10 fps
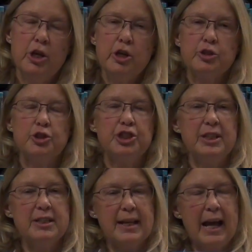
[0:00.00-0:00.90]
So
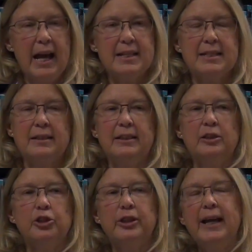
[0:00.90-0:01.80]
she's constantly
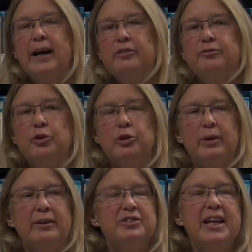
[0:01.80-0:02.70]
learning how to
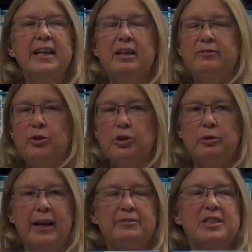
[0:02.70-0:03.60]
photograph, taking
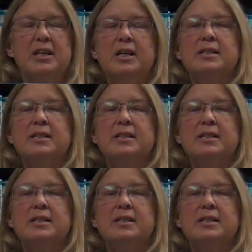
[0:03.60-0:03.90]
photographs,